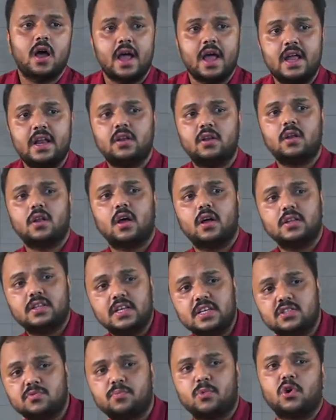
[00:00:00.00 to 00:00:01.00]
In
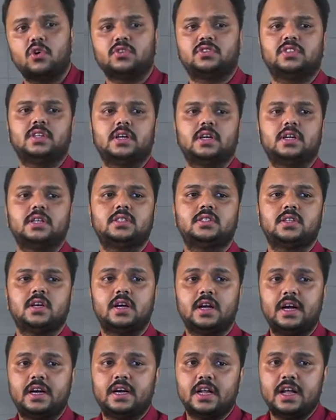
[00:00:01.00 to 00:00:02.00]
this process,
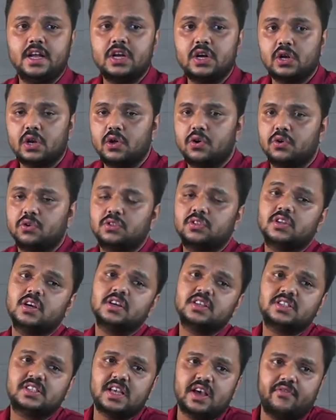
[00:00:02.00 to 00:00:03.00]
it includes
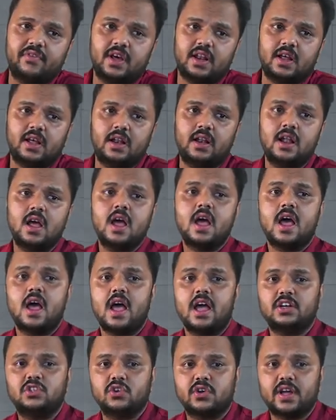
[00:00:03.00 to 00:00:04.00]
several
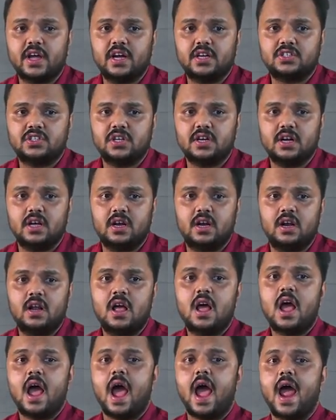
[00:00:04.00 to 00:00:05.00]
educational
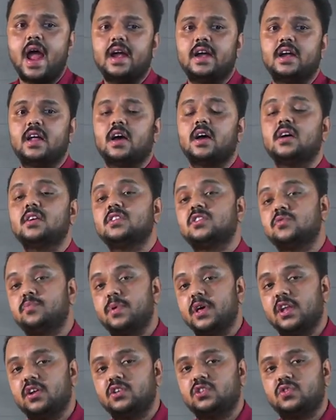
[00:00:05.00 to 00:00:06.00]
and
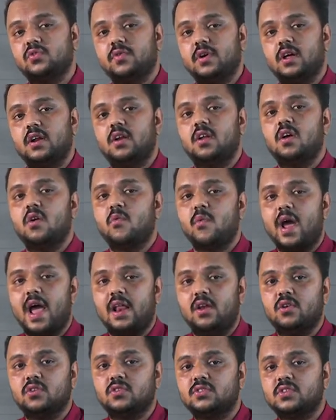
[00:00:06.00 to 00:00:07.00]
spiritual
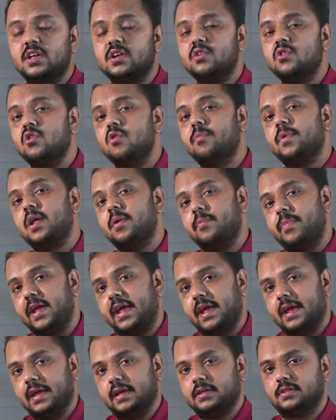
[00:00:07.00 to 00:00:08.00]
values in human
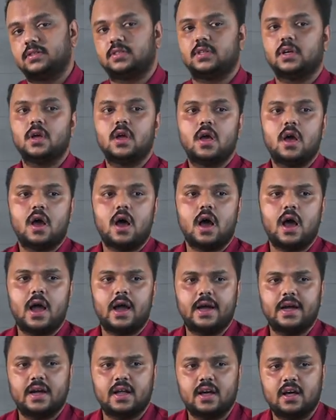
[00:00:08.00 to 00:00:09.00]
beings.
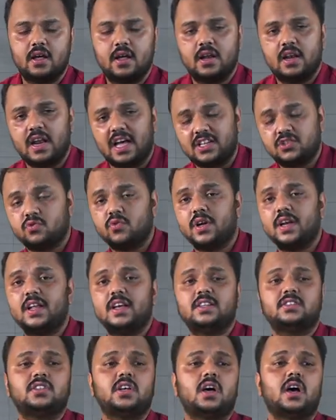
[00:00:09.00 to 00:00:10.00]
And last one
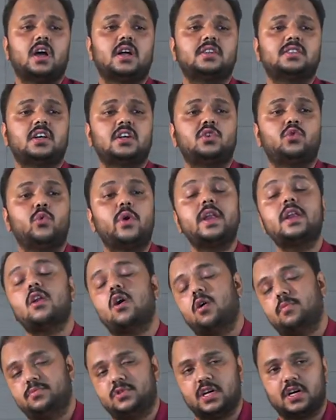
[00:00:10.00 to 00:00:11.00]
is it's a twin
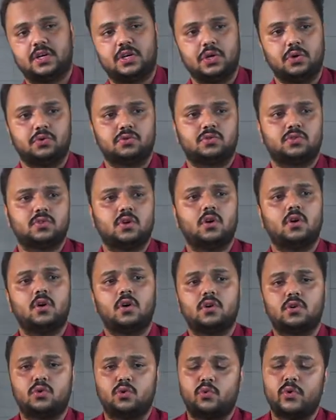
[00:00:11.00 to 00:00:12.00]
objective.
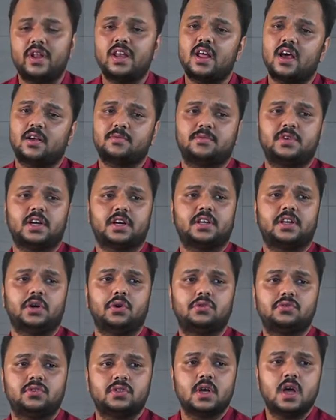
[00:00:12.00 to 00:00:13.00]
So twin
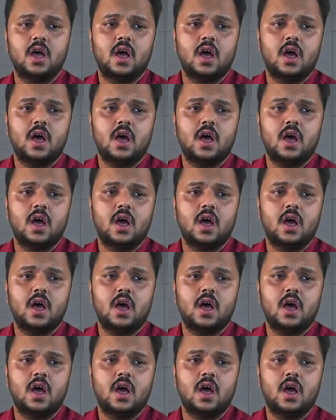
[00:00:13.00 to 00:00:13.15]
objectives,